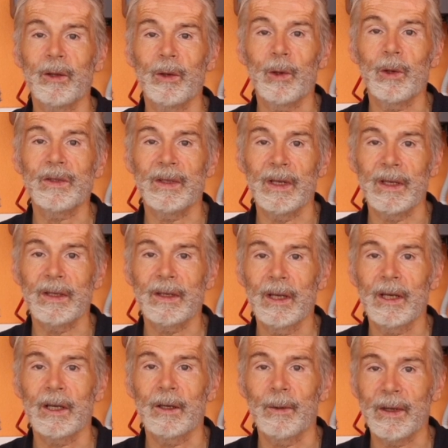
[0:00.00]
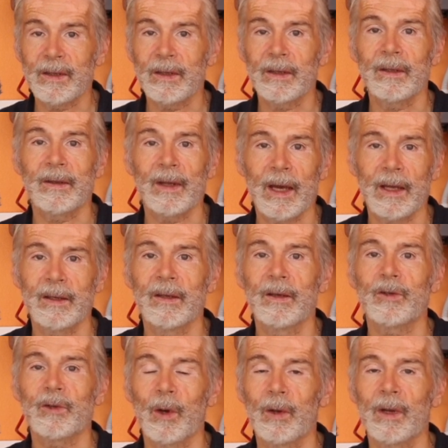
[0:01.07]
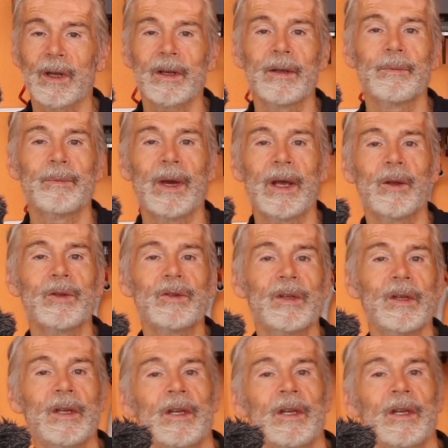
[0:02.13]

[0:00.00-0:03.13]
to use these grid-tied solar panels